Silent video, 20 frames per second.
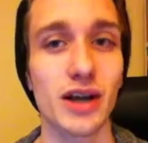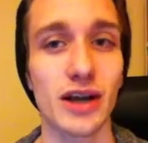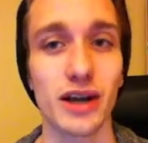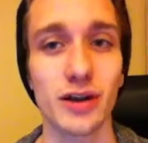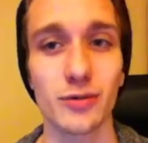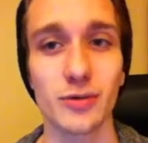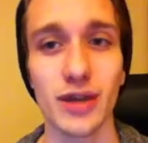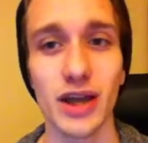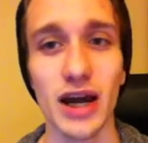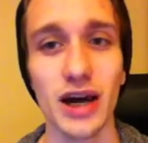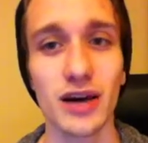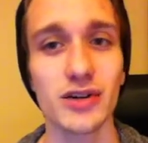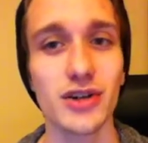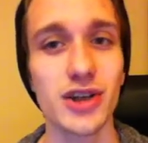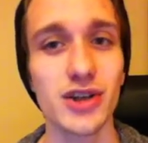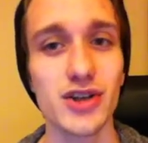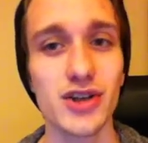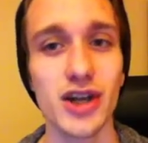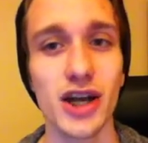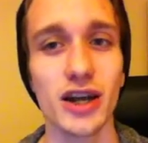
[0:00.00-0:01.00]
I got a
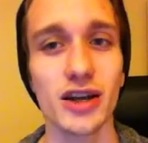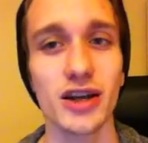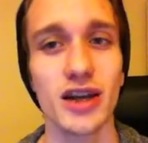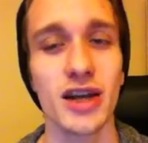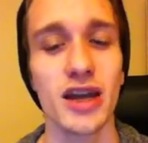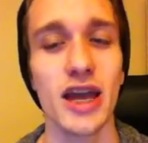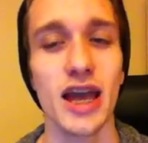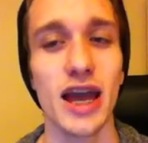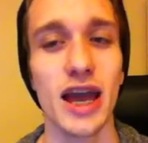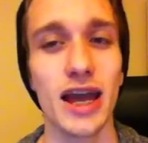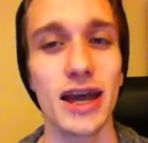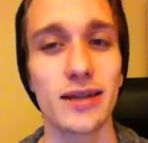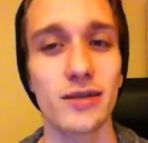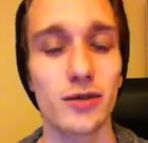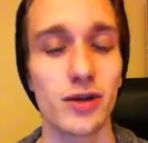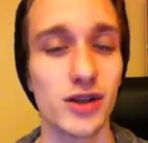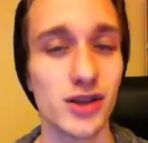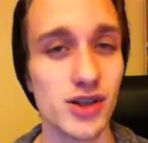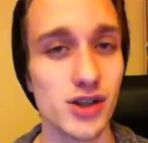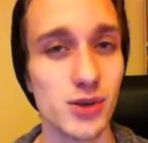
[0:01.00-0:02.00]
reality check, and
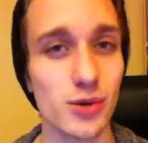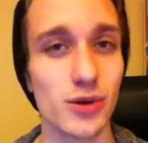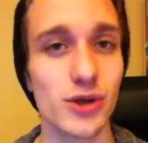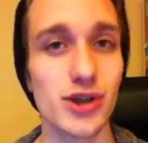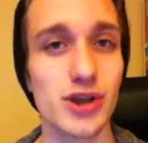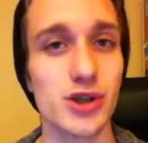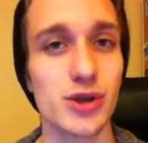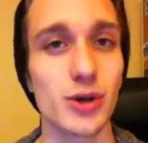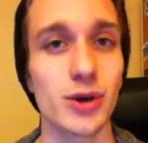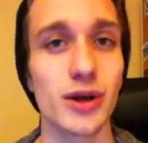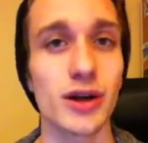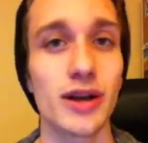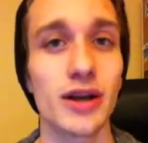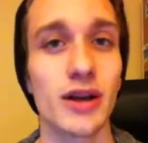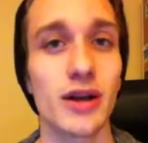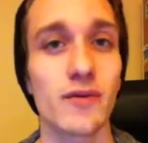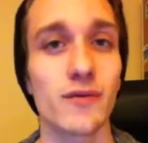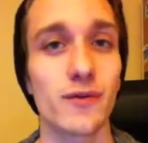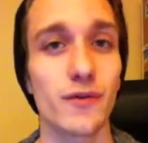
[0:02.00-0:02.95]
long story short,